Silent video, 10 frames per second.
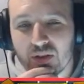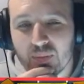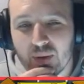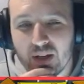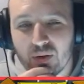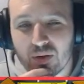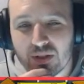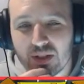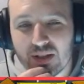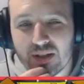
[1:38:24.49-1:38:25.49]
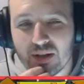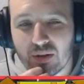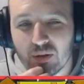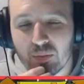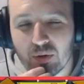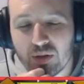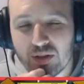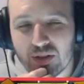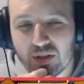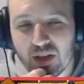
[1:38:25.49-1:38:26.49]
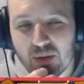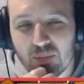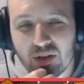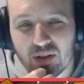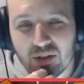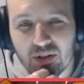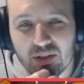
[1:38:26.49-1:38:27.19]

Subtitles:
The pale orc says, "Hold my zogging beer."